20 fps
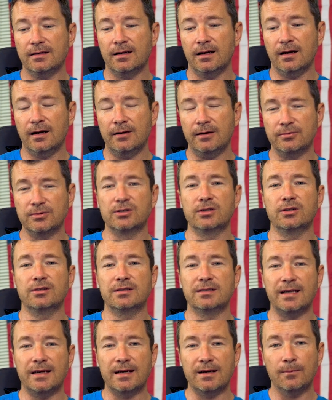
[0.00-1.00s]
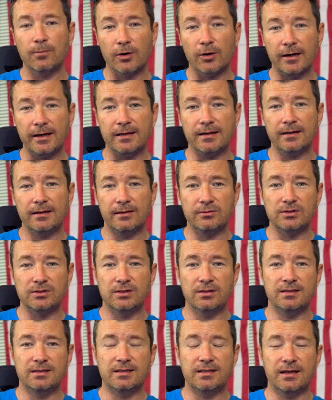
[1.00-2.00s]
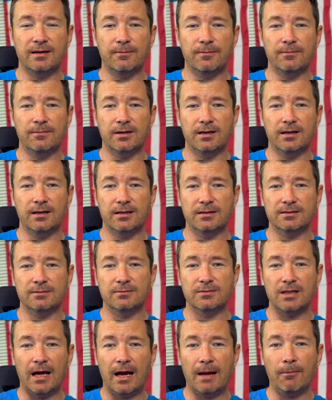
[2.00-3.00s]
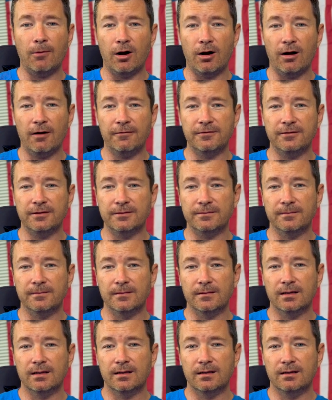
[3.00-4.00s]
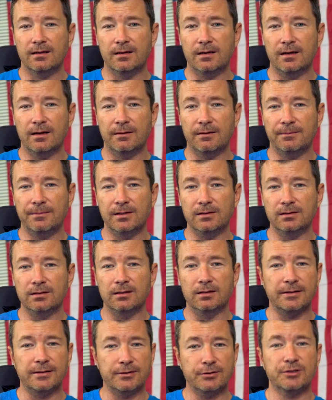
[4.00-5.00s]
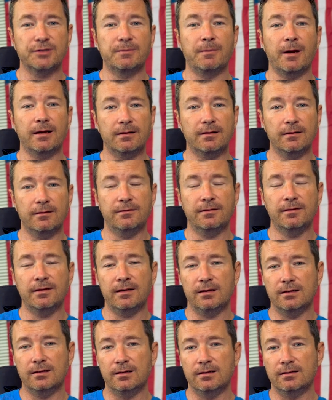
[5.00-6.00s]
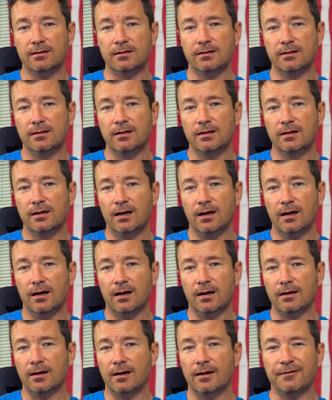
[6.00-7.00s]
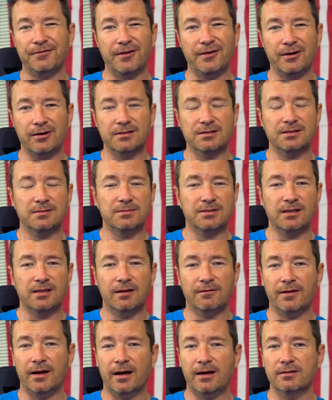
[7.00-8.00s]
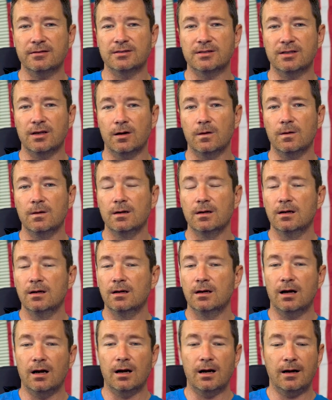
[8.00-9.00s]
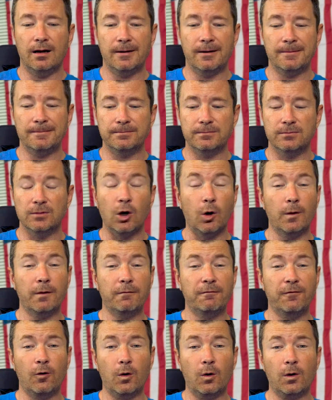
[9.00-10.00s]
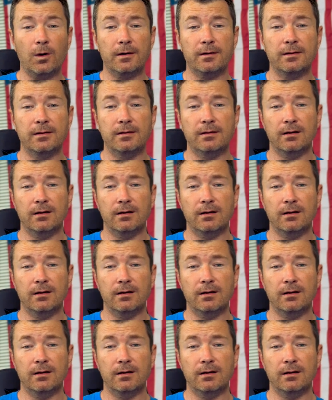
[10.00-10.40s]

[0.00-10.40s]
uh, it was good to take a break. It was good to take uh, some time off and um, be a little introspective in kind of figuring some stuff out. So um, going forward,